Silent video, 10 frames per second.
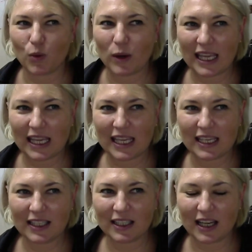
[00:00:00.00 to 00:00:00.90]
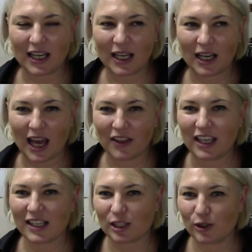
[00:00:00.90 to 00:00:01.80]
we are
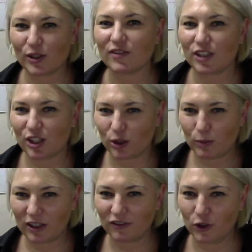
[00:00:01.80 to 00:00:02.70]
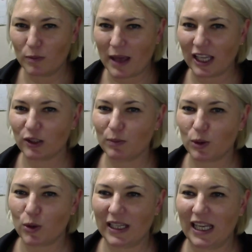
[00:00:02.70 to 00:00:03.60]
the exclusive distributor for Magnum
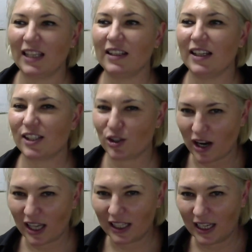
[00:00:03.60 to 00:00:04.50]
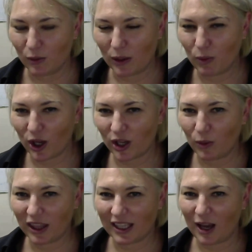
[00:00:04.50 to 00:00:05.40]
Board in Australia. We work
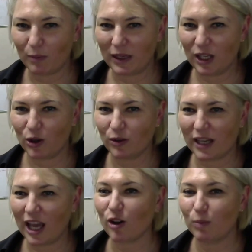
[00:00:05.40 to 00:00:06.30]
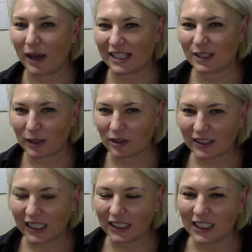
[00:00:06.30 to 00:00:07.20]
with a company called Health-Based
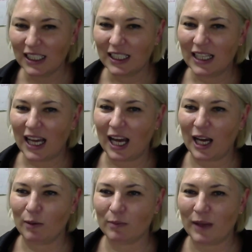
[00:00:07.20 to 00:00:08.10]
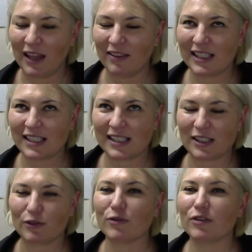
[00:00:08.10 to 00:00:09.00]
Building, and this is
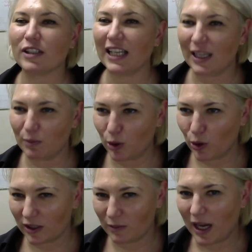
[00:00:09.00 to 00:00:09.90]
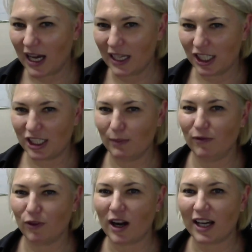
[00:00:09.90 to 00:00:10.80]
a really important partnership
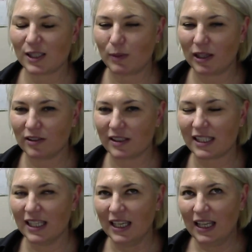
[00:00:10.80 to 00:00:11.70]
for us because